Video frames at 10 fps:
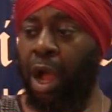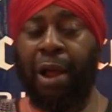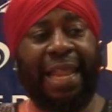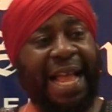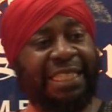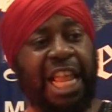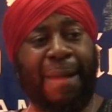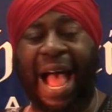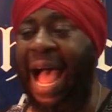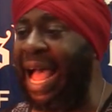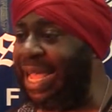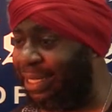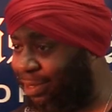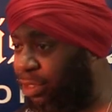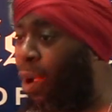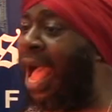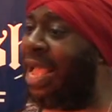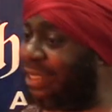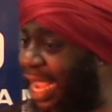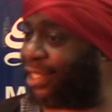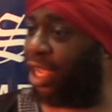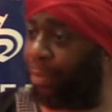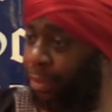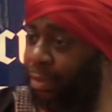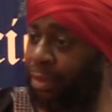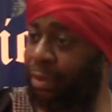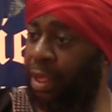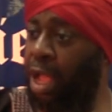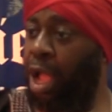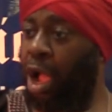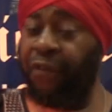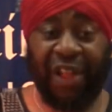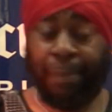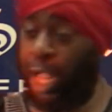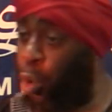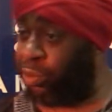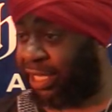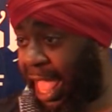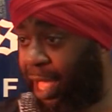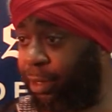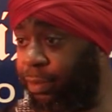Her last name Heinz, Heinz ketchup. Her family owns that.